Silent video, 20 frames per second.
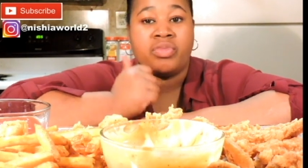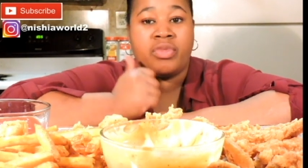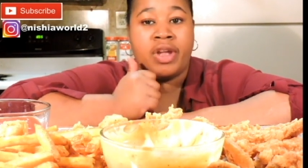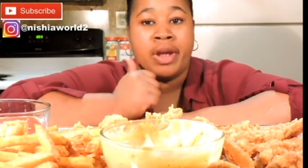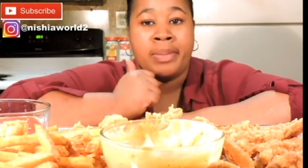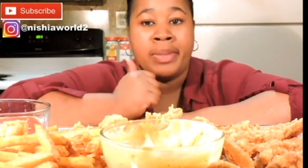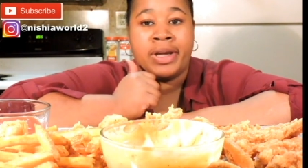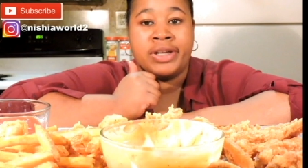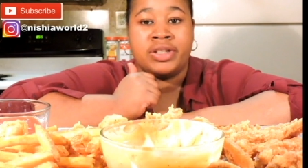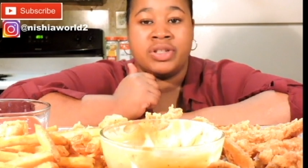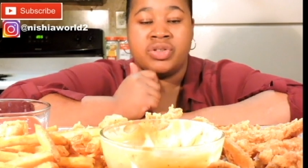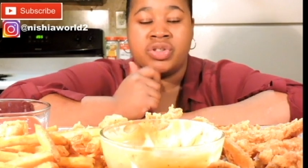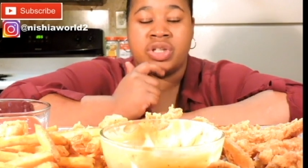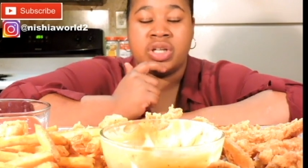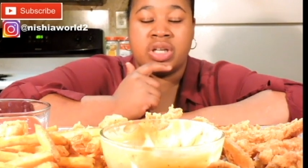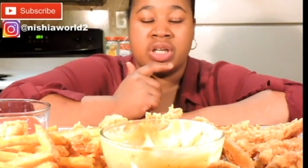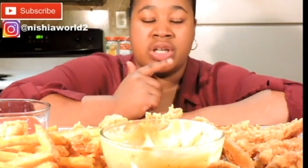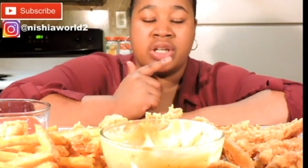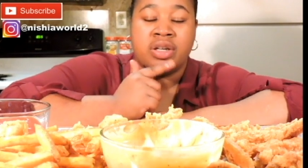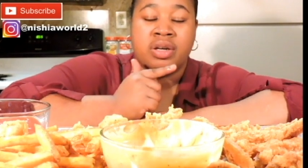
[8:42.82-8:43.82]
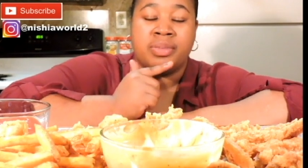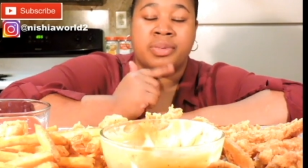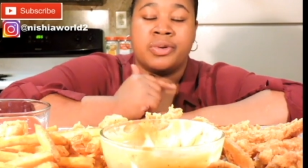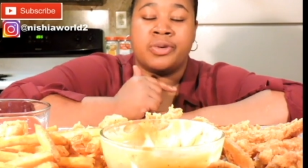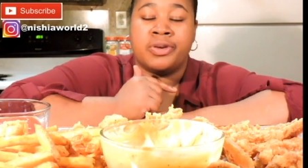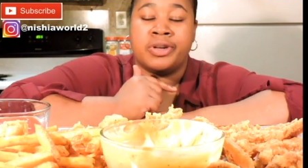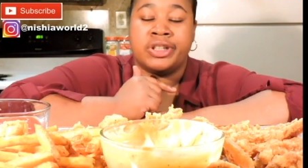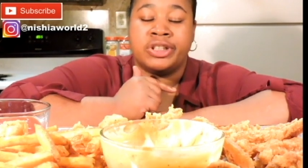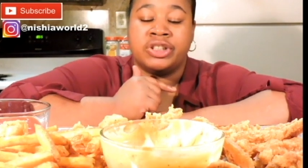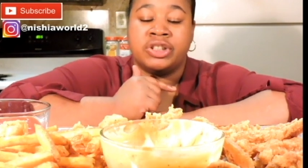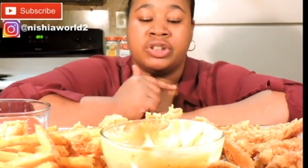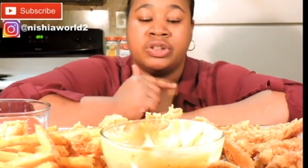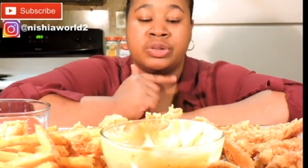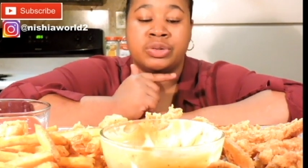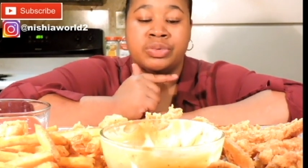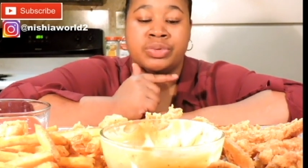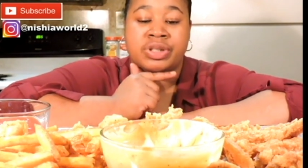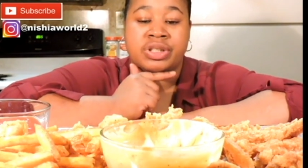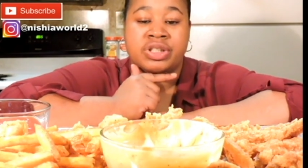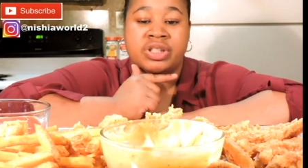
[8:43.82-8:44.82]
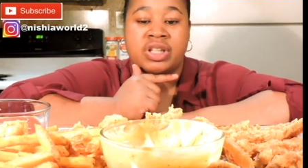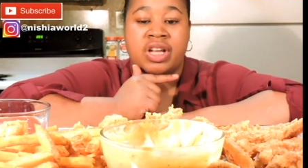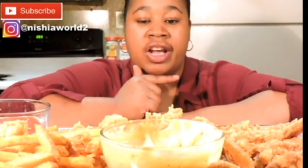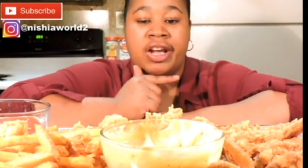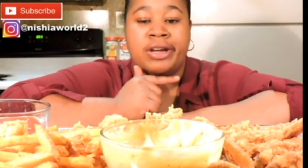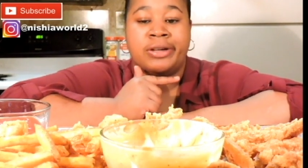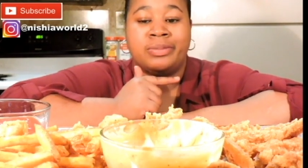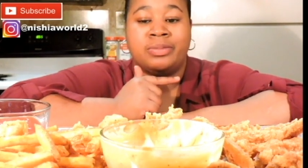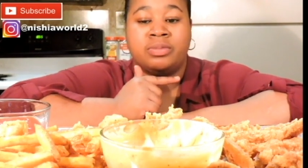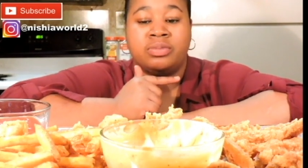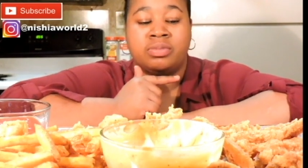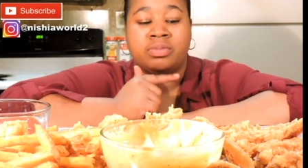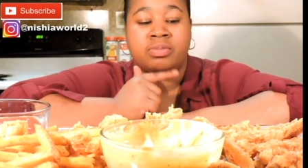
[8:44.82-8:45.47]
I made the chicken double crust too this time.